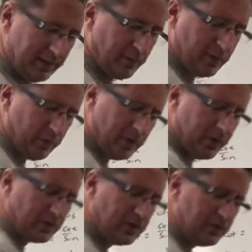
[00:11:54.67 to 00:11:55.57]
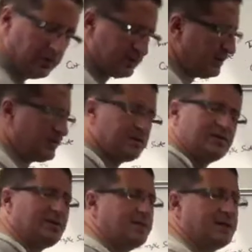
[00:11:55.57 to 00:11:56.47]
if you are wondering what are those u's, it's
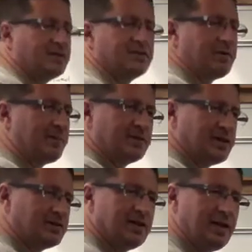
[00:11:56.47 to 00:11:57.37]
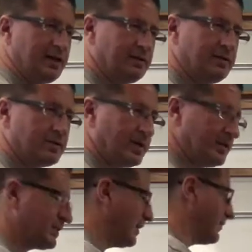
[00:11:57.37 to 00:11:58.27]
just something else that represents an angle, okay?
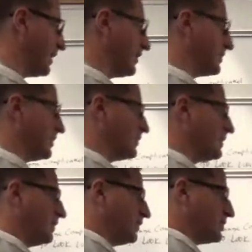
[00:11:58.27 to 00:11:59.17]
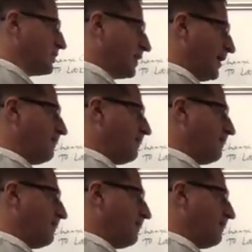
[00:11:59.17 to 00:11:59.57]
Instead of thetas, they're using u's, okay?